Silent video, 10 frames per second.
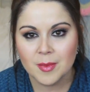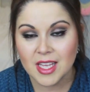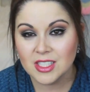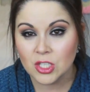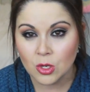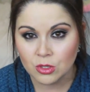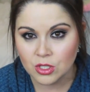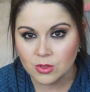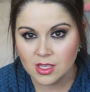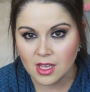It's no
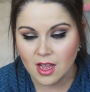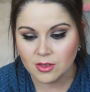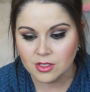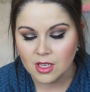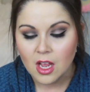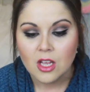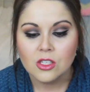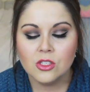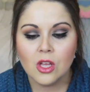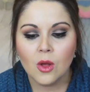shoes in the house.
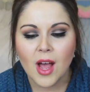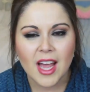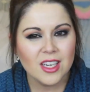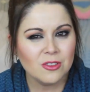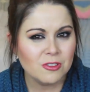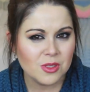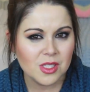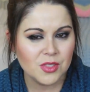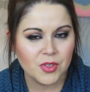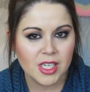So I don't do
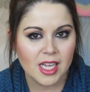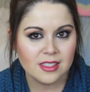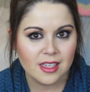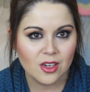this for guests.